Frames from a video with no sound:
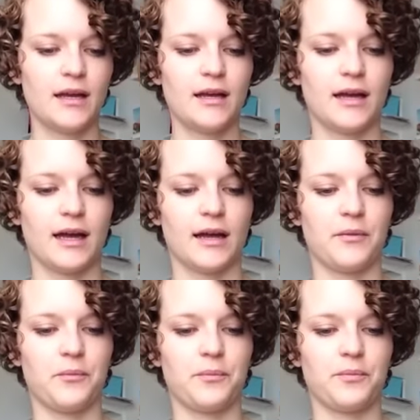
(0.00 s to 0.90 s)

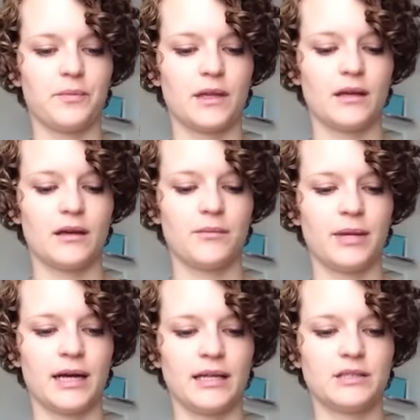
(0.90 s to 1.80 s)

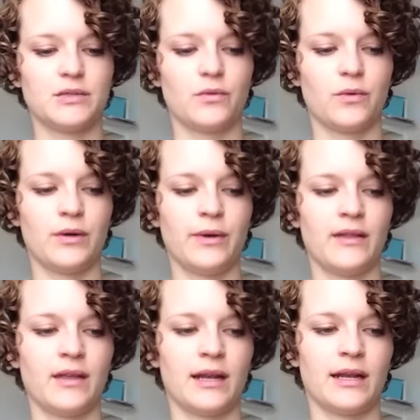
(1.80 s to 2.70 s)
But one way
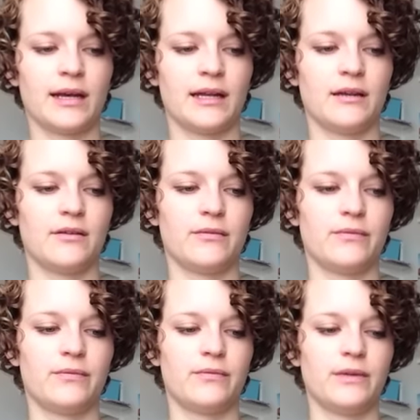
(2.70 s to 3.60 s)
that I kind of
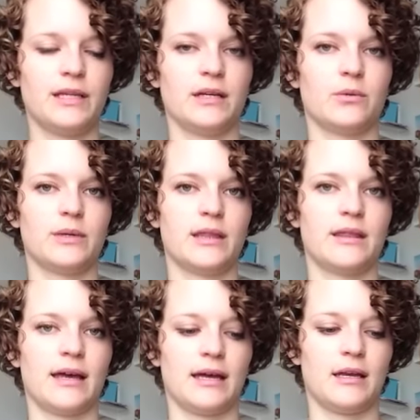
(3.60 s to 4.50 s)
deal with
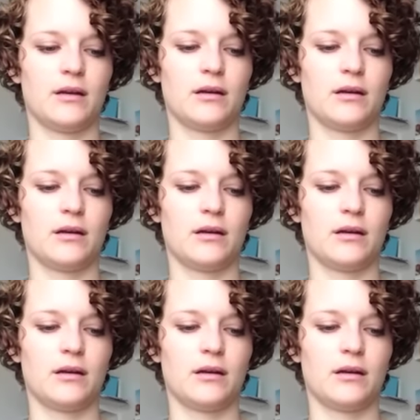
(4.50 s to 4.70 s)
that